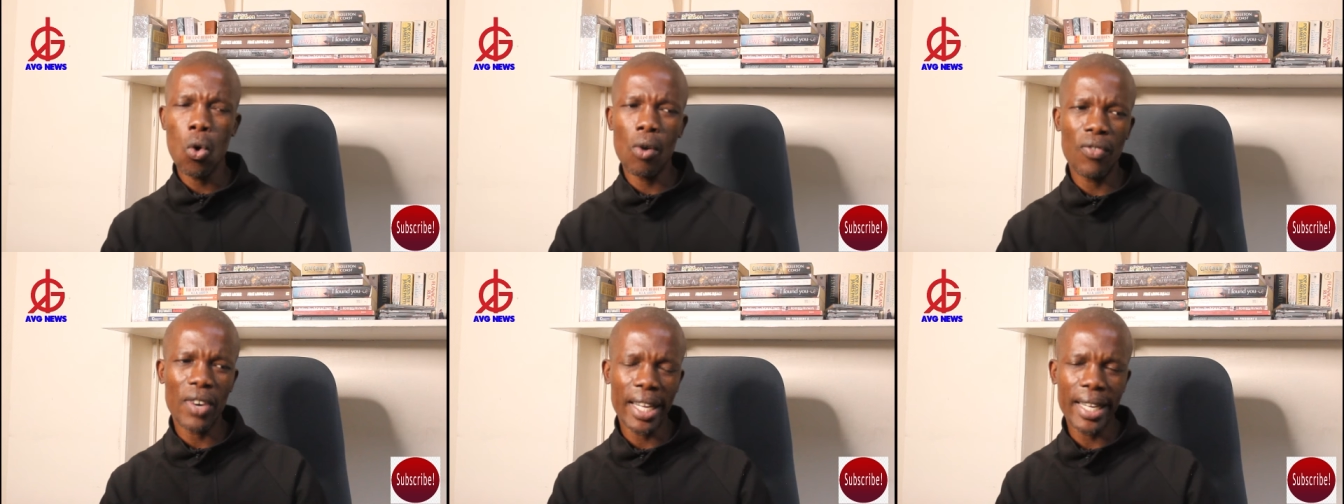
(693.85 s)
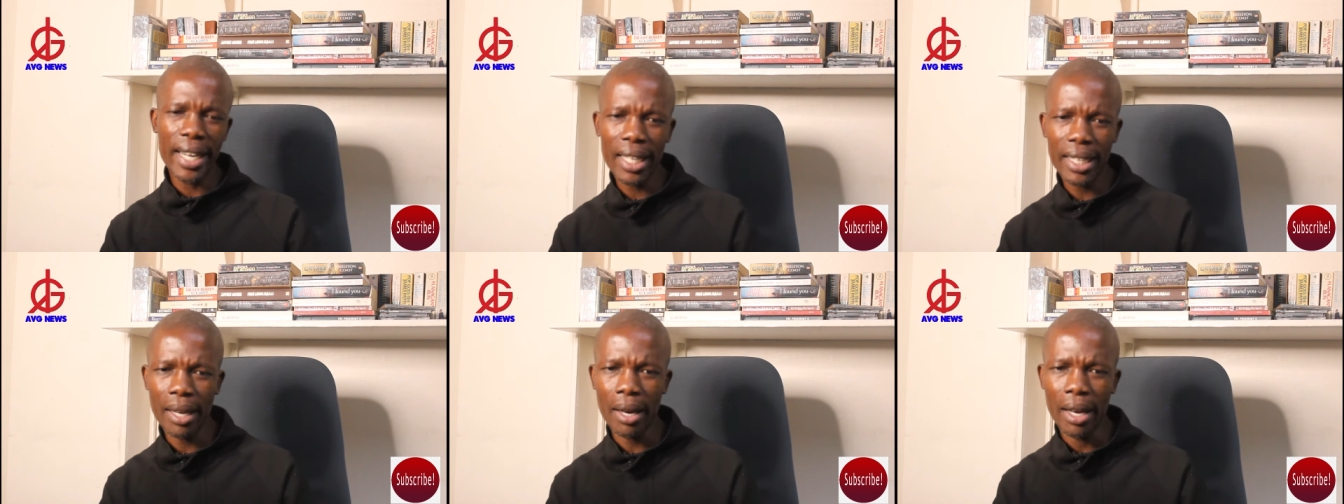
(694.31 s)
of
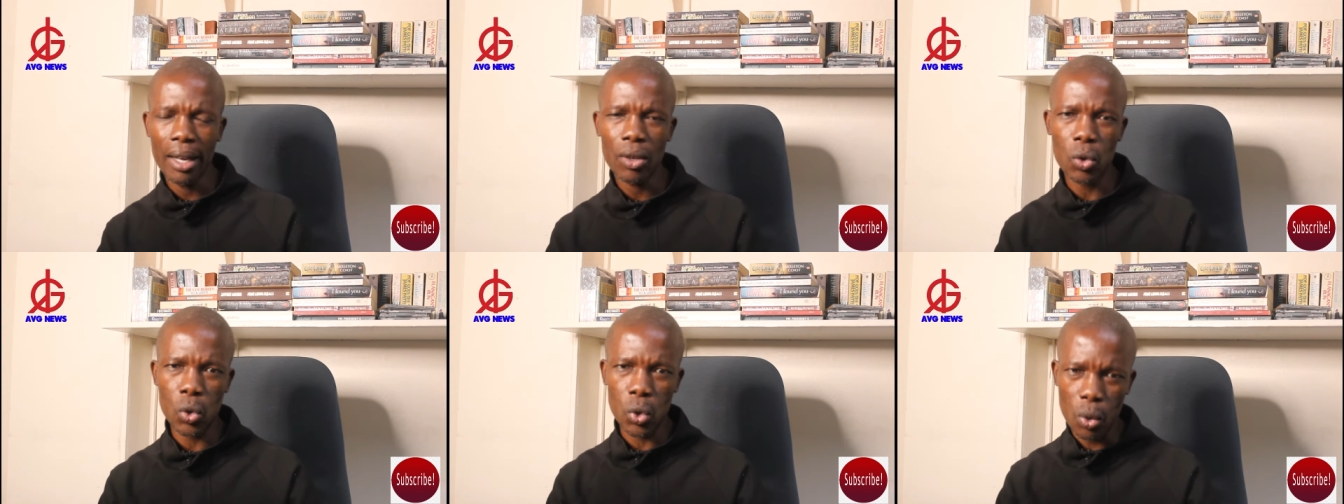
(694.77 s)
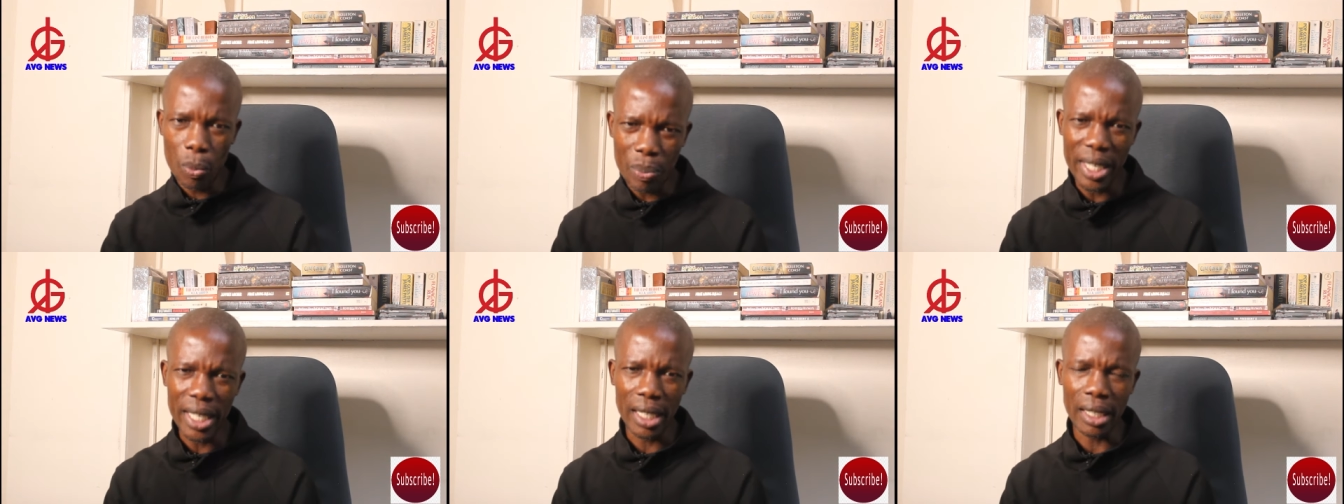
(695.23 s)
another
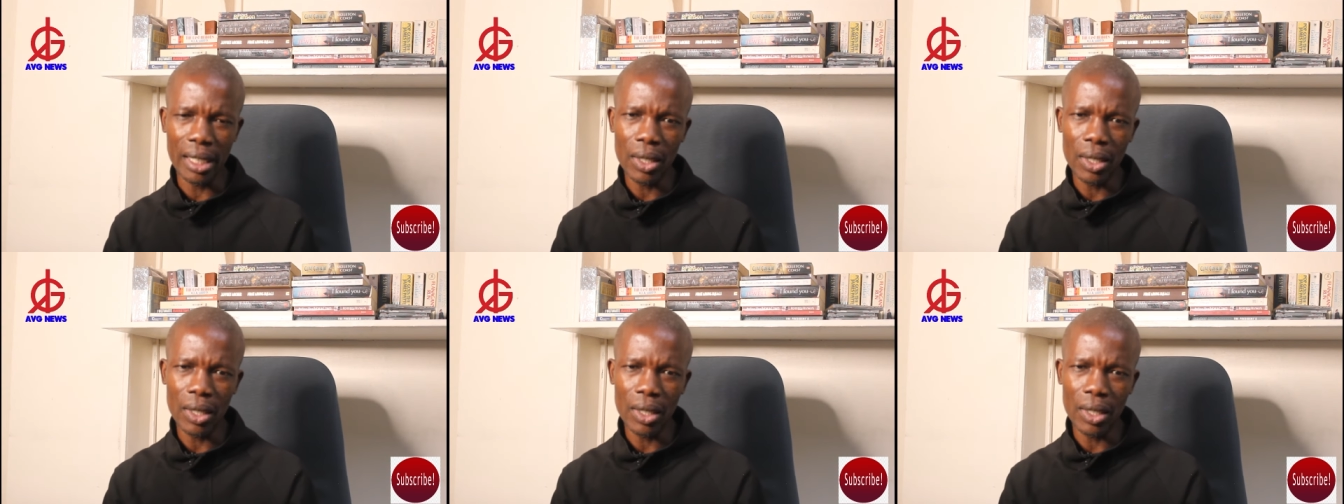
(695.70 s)
grouping